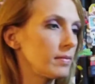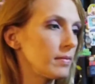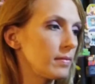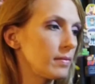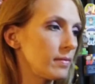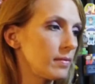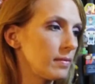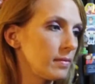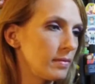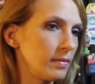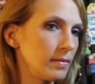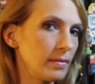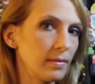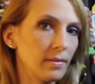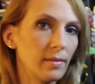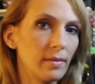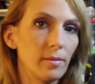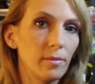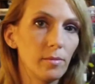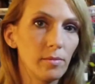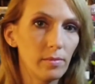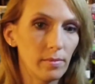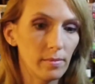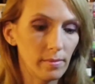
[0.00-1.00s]

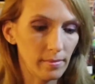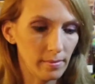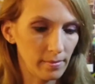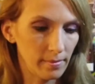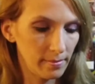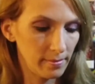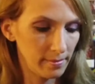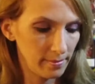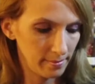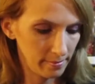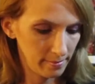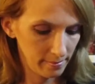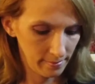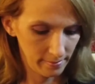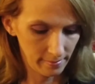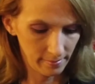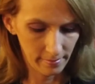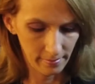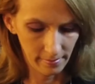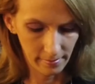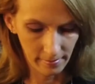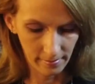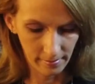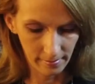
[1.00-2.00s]

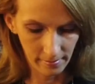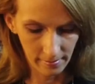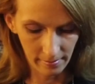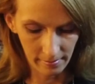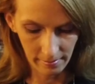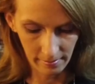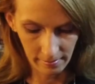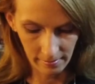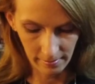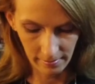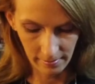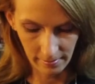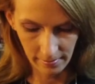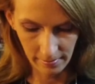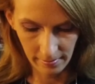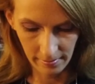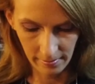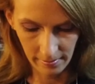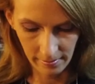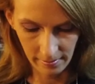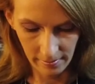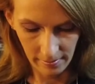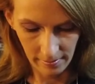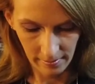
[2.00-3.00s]

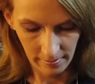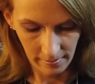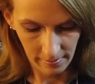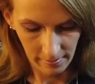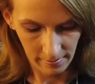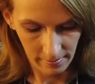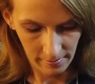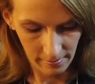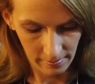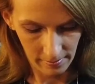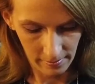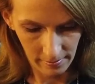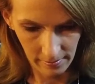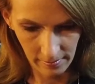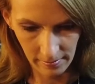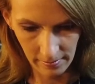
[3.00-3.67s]
No words are spoken by the person on screen.